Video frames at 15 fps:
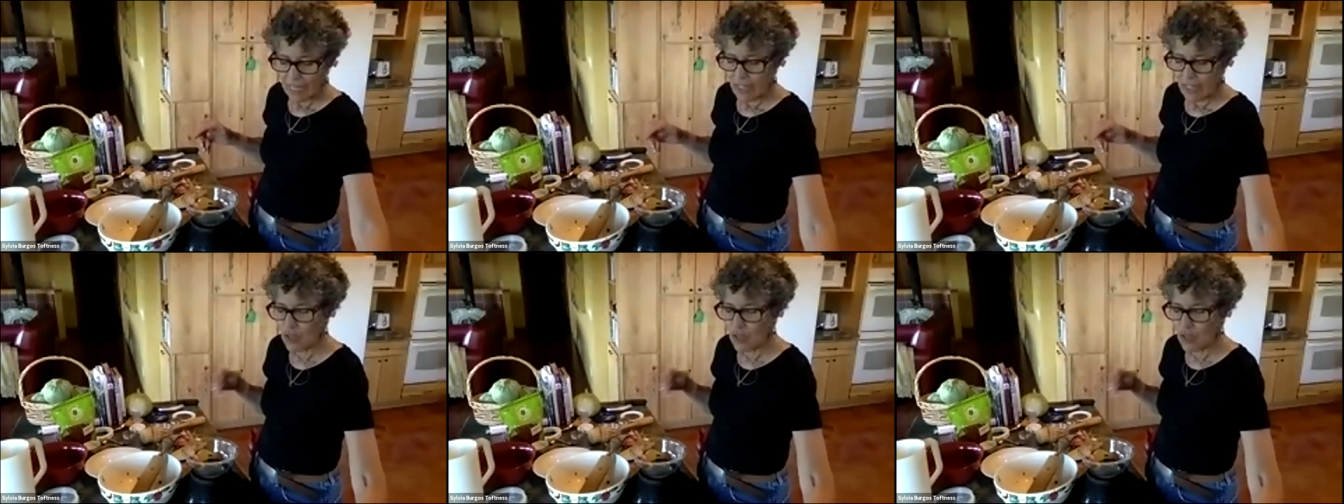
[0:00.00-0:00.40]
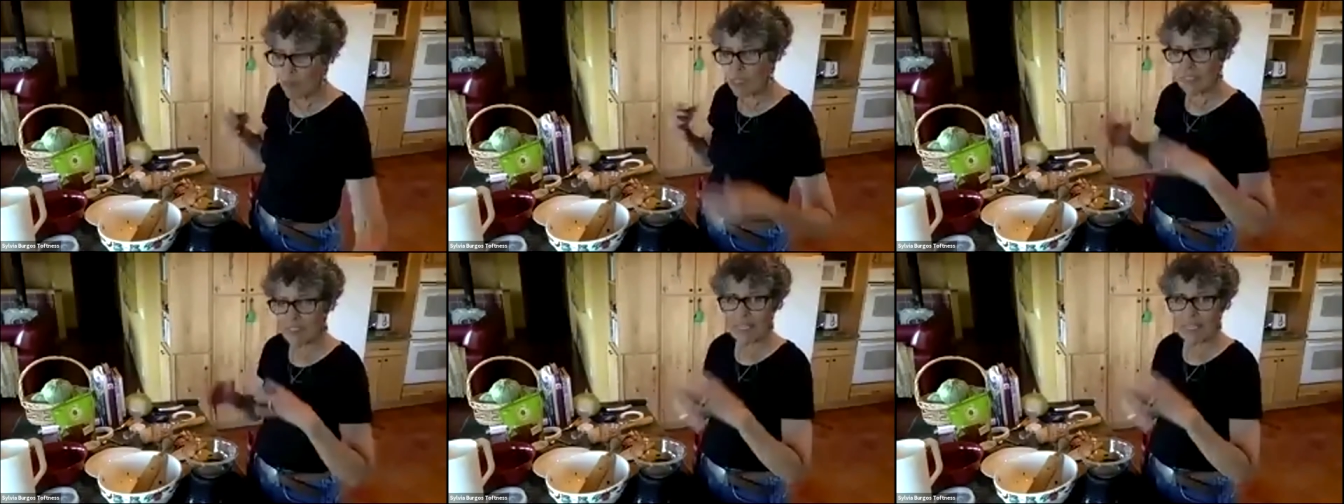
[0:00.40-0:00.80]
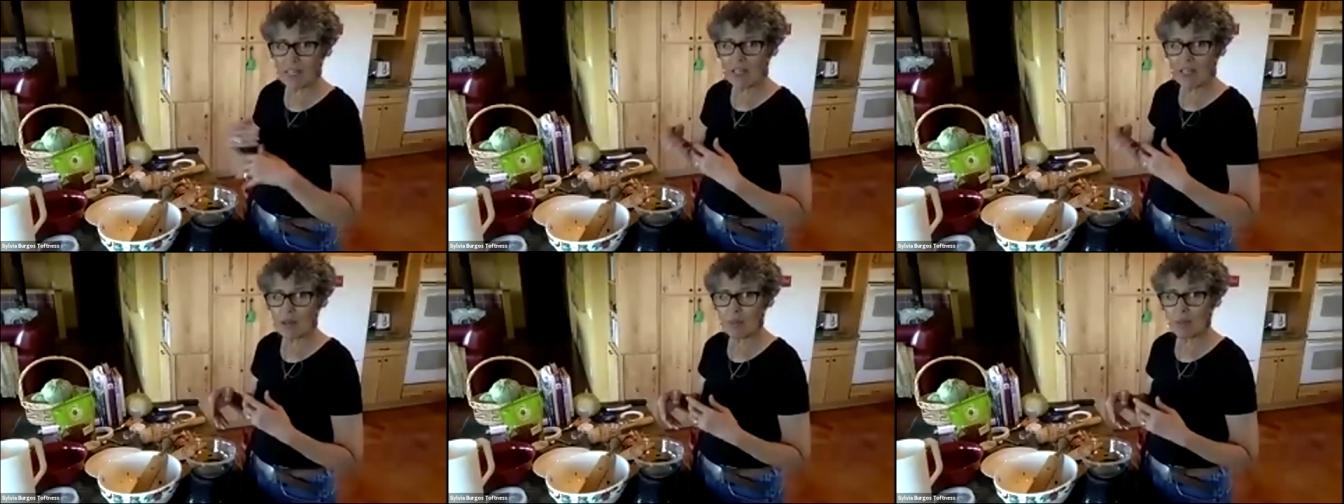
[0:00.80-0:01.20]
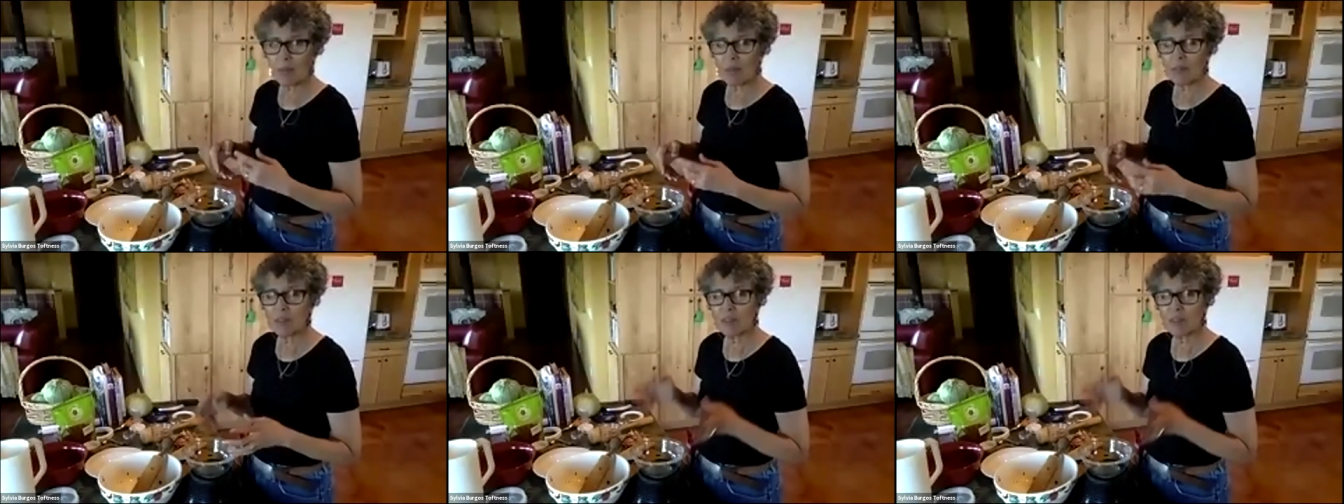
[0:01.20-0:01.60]
You mix that up,
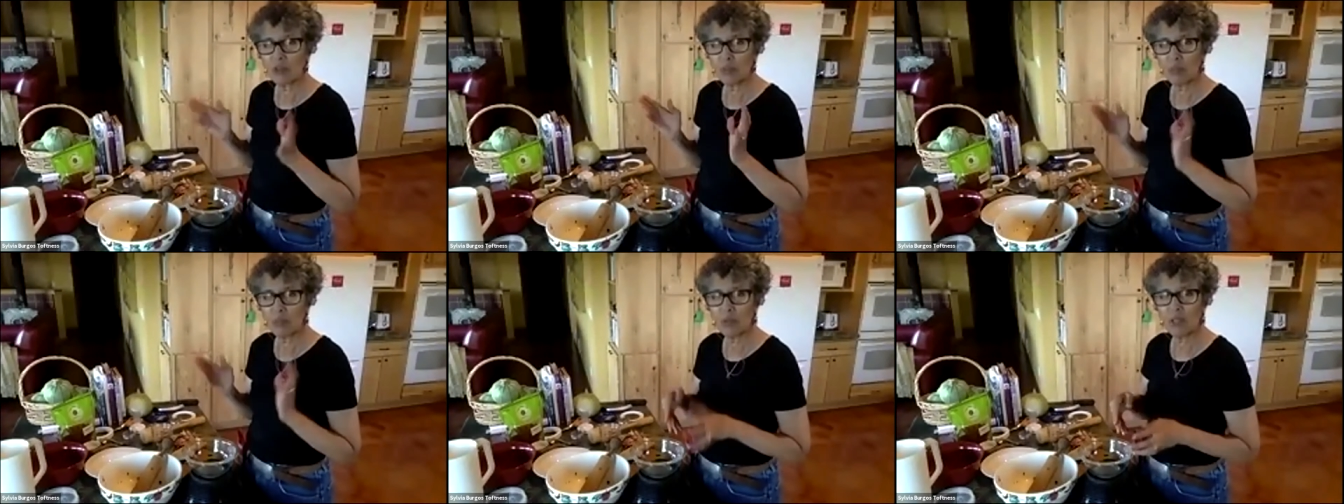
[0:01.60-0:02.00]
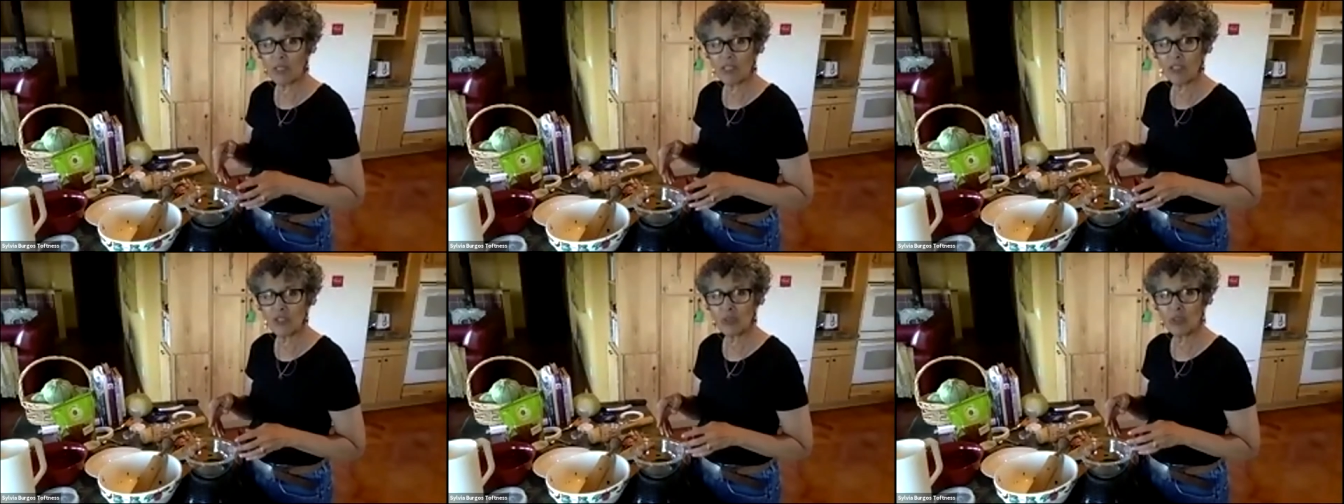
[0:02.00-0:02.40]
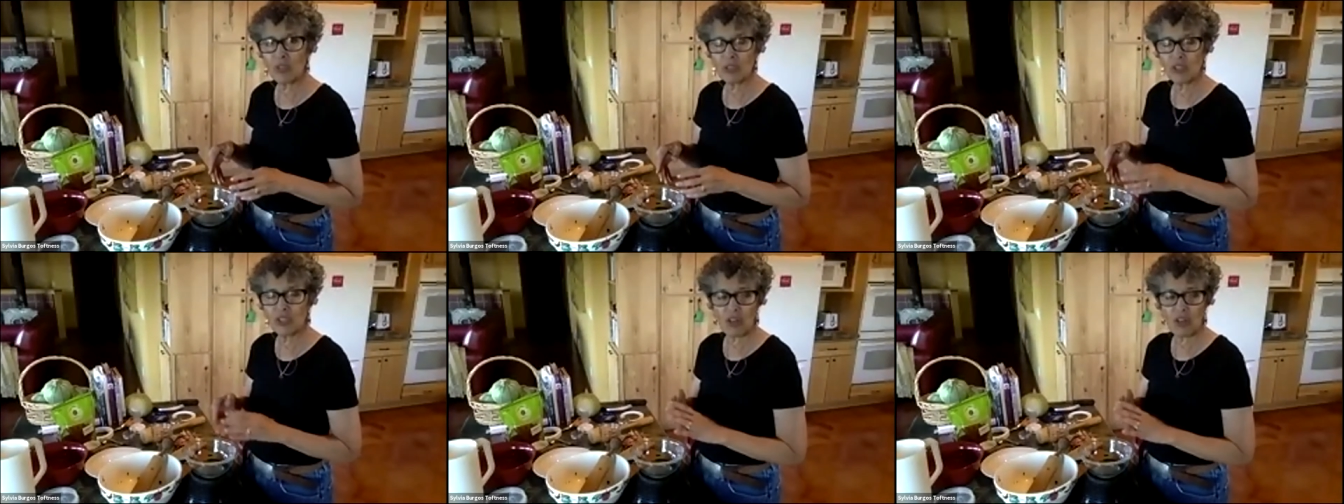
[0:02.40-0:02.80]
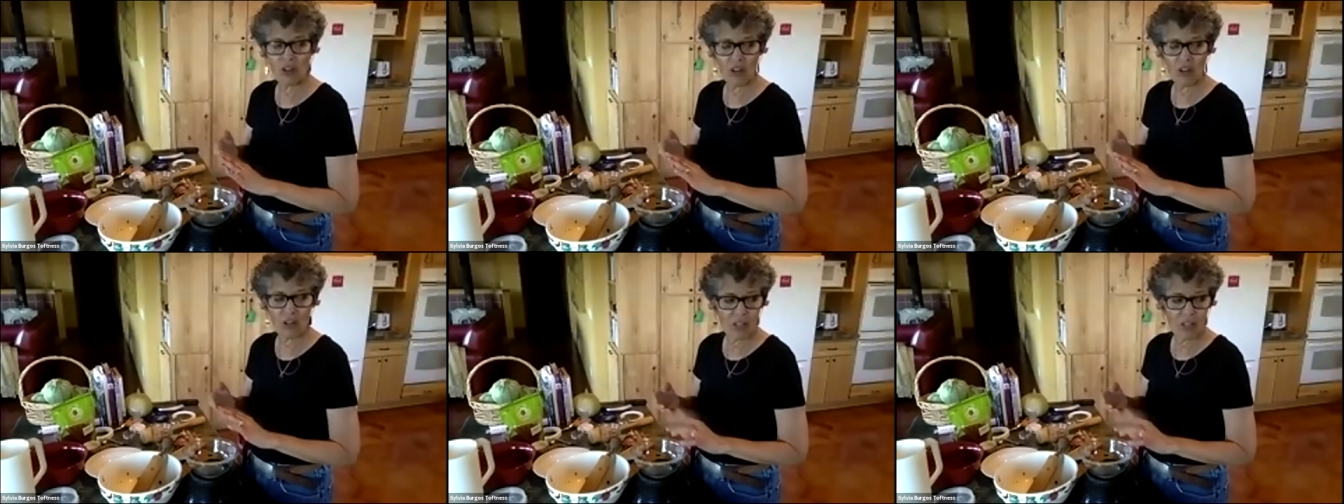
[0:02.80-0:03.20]
you put it into your
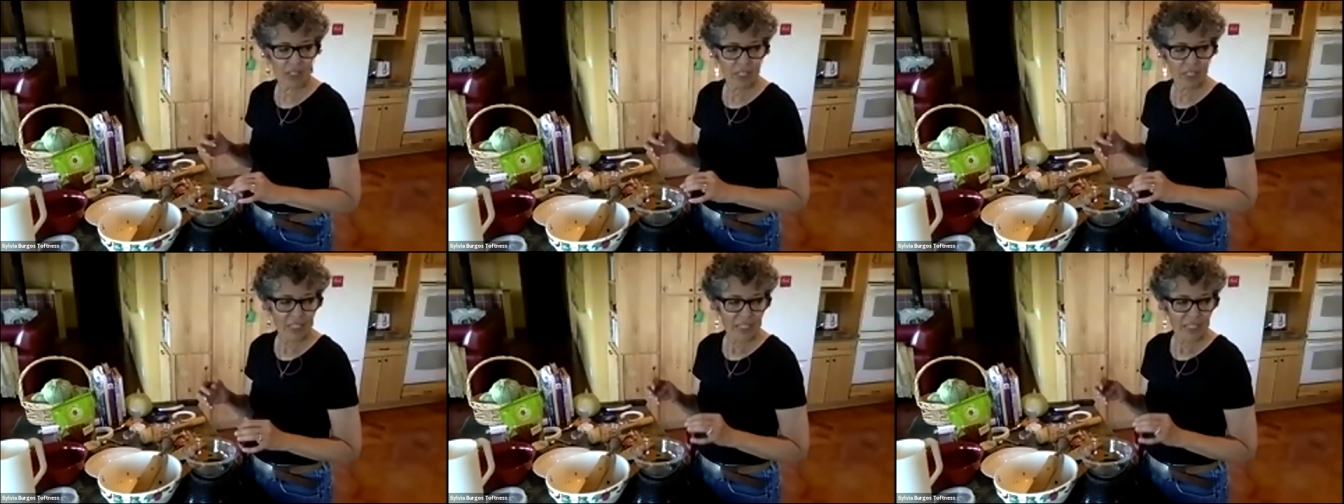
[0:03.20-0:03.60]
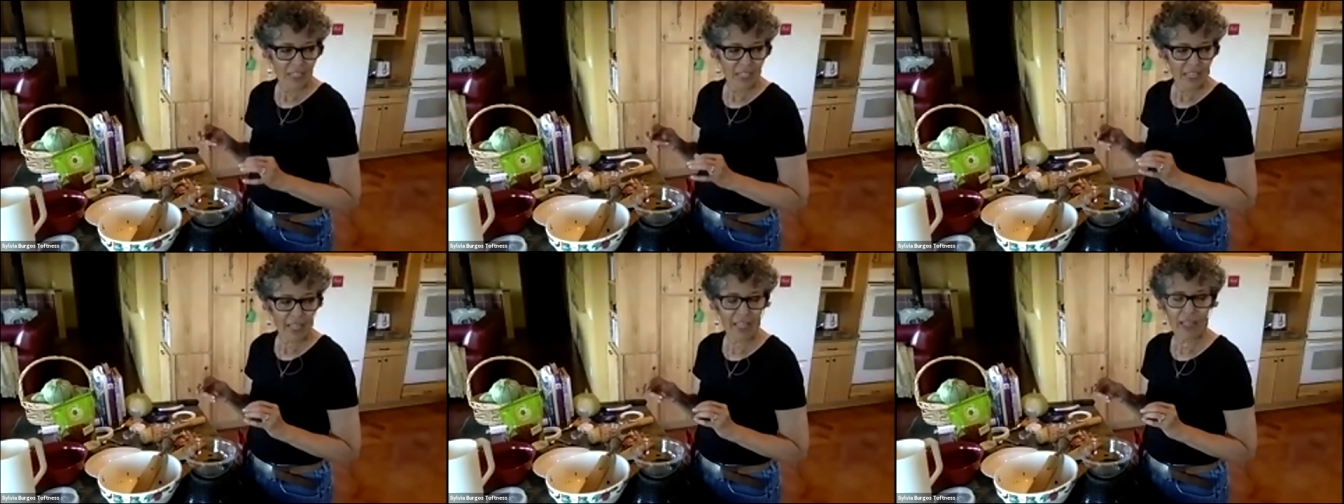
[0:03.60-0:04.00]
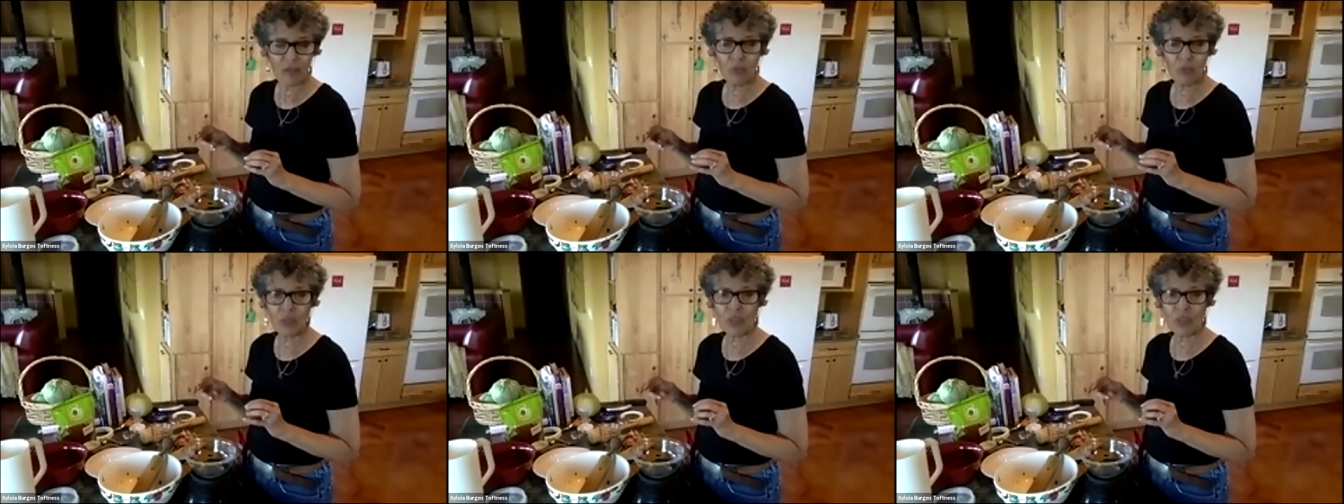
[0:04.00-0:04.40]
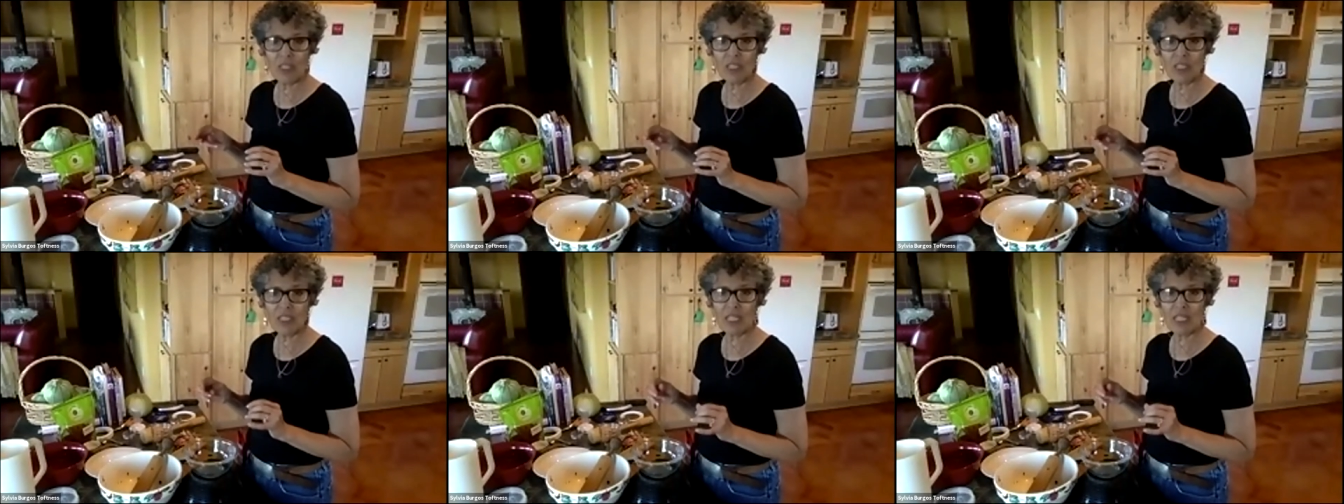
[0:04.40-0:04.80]
jar, and within
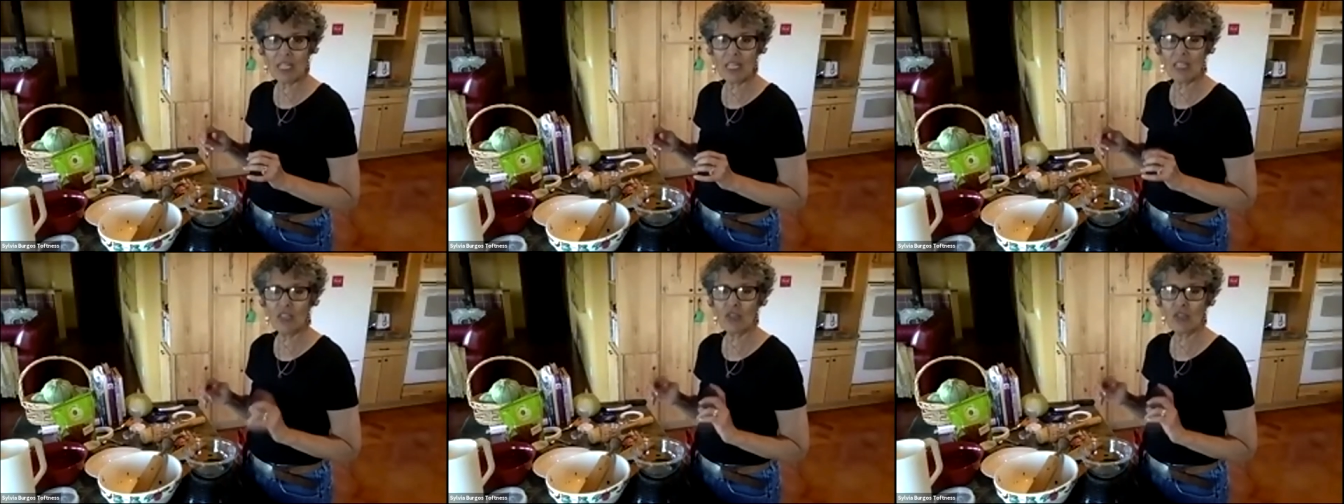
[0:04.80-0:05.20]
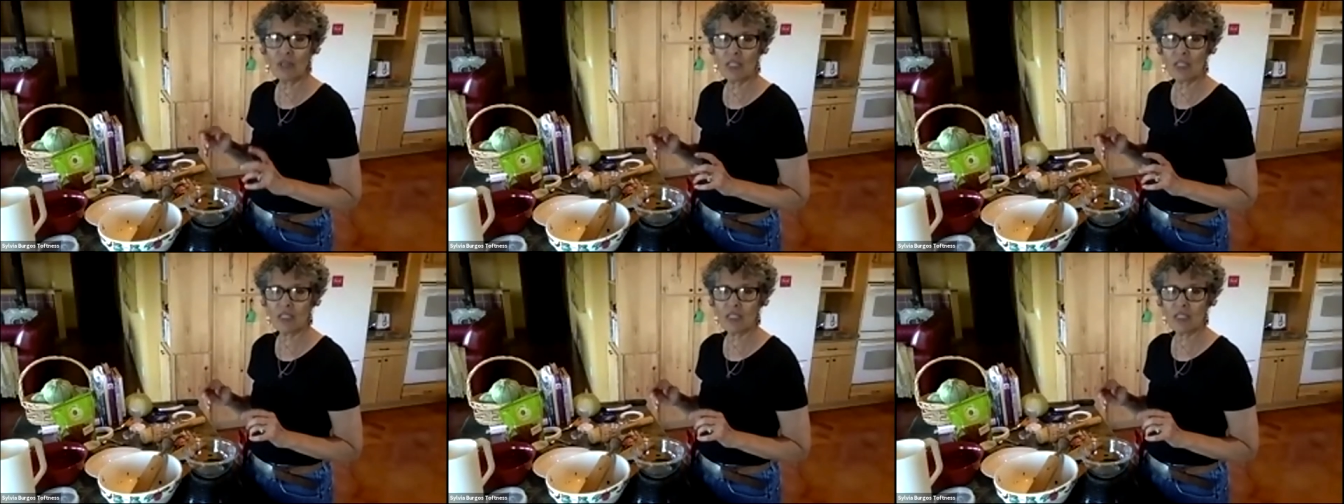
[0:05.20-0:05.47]
a day, you've got